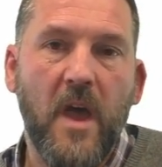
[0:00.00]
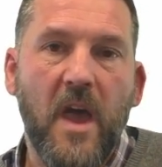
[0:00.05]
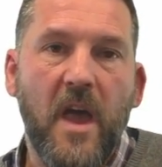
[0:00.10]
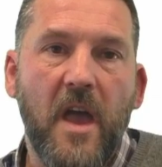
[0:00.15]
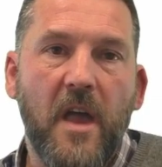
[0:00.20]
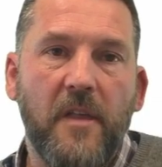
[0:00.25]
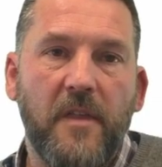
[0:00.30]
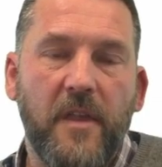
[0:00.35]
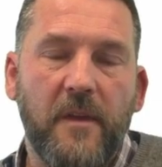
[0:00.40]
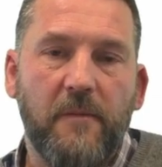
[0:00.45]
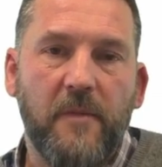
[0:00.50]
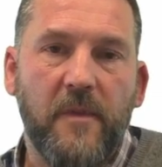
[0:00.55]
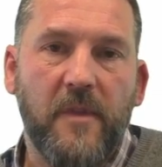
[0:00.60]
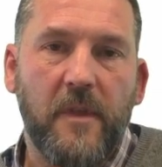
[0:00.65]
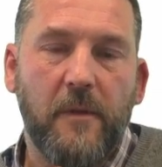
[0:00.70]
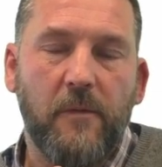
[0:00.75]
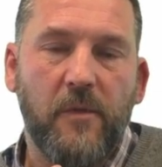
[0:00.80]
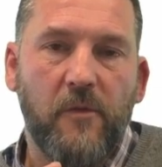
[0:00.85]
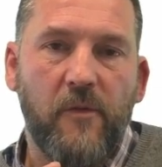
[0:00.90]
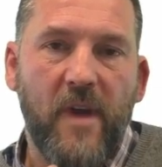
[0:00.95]

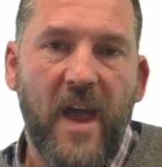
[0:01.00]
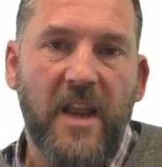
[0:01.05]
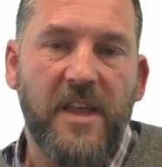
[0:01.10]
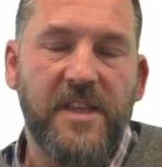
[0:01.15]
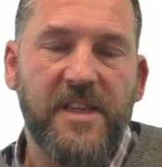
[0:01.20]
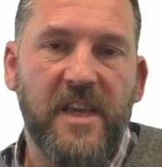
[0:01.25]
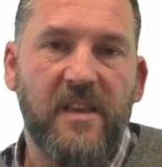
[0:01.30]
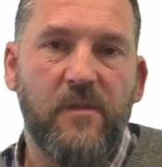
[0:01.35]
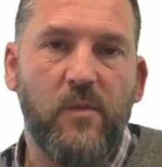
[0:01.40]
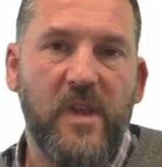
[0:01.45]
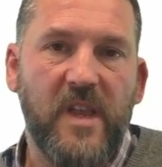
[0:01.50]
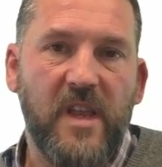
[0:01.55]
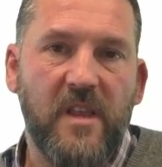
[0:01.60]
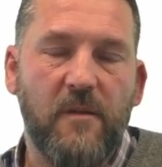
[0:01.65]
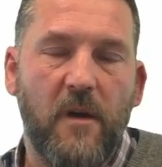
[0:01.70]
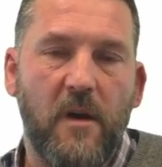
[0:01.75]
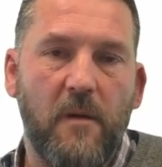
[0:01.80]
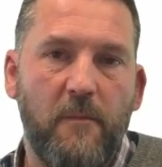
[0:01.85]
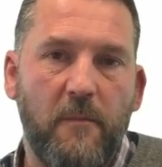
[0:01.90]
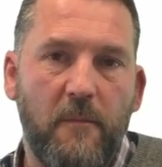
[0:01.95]
the reality is we need
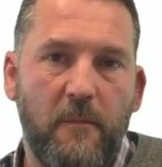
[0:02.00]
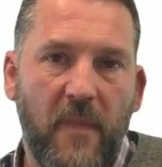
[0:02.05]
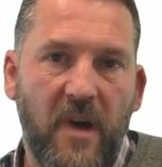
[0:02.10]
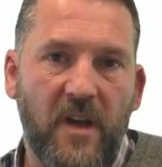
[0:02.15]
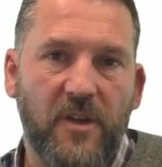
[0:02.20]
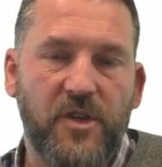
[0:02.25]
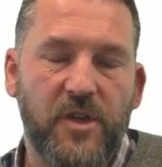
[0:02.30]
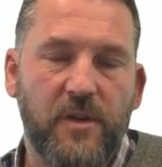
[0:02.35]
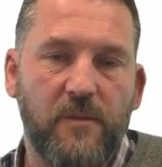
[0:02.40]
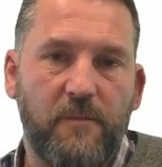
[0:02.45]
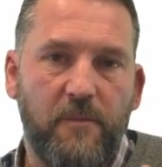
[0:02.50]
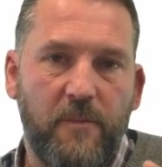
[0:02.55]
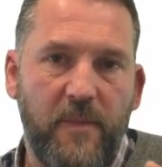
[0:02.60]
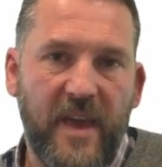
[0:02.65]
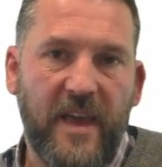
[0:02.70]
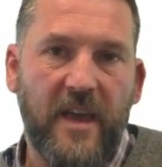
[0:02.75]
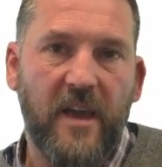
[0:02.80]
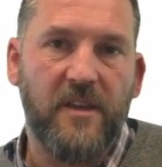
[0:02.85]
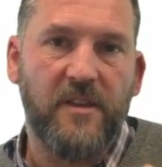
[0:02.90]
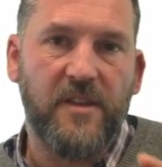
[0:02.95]
a much
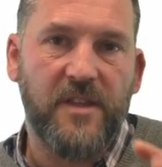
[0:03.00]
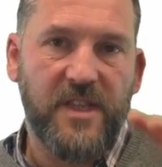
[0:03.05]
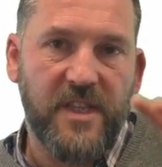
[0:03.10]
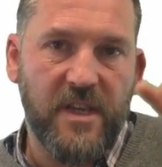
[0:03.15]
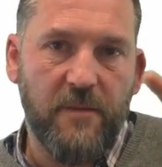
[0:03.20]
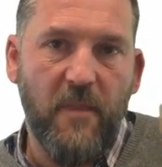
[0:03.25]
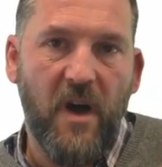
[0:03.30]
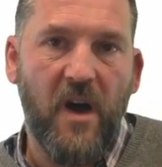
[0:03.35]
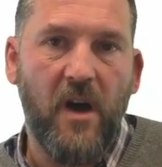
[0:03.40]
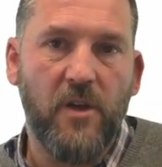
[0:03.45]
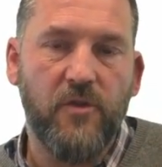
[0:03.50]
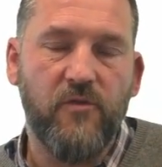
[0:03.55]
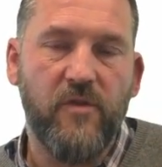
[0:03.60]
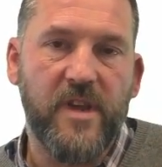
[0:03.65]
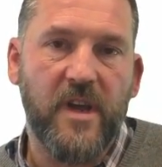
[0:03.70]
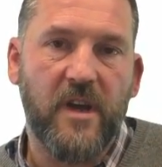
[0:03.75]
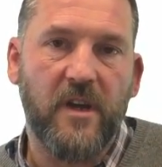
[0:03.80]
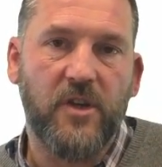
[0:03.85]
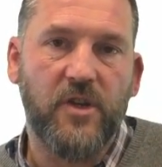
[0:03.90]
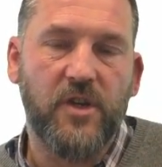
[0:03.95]
bigger demand
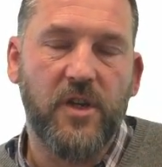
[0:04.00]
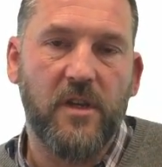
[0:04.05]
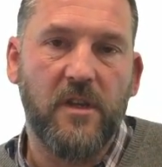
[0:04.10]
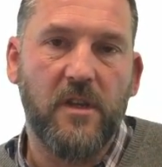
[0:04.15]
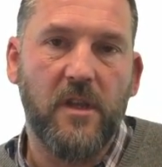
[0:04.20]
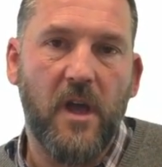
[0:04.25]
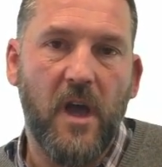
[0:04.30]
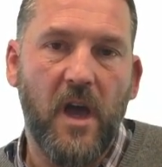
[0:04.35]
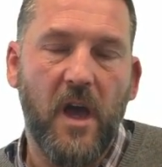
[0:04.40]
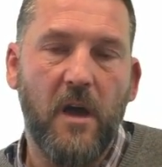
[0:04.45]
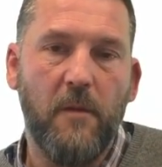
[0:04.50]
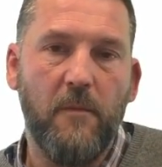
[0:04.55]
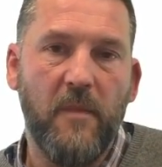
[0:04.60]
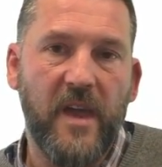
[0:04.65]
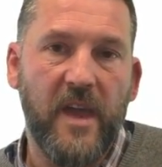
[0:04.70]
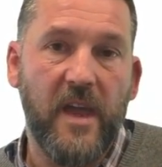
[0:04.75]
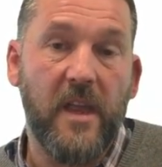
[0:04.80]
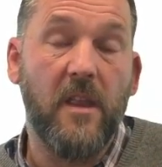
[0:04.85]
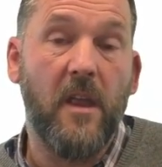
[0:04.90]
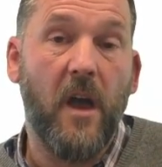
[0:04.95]
reduction
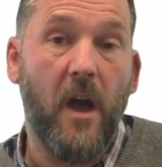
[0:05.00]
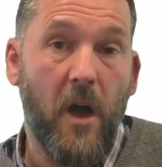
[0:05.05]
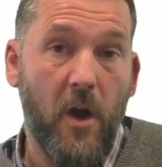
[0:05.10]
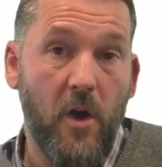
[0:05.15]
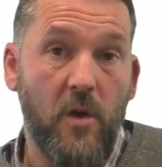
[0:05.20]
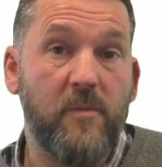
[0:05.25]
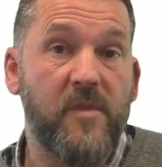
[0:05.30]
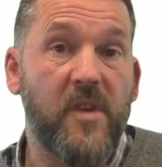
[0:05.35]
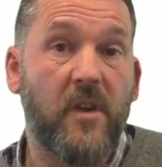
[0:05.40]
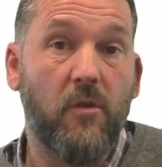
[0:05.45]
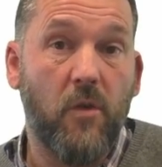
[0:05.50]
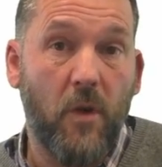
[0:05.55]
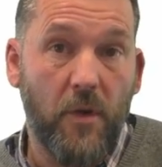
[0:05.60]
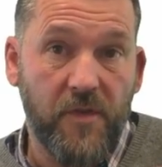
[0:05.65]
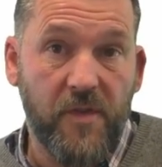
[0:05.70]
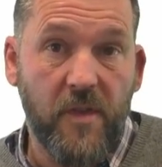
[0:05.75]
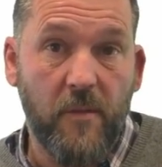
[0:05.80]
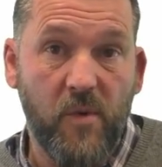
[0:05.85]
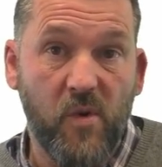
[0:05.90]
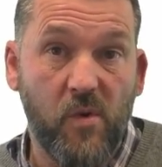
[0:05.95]
in homes across
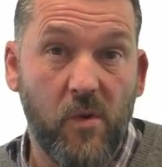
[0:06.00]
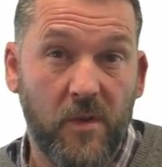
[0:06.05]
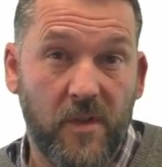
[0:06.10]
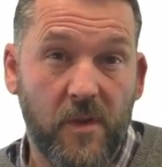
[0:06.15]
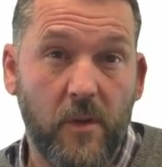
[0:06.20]
the board.